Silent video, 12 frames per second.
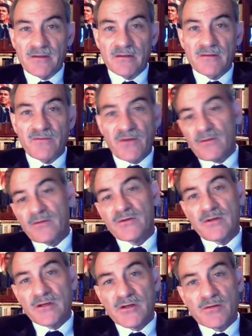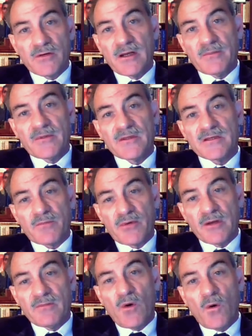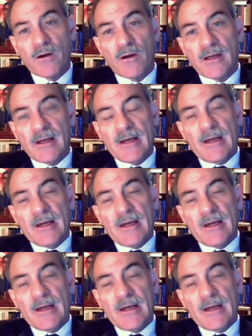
to the federal judiciary and up to the Supreme Court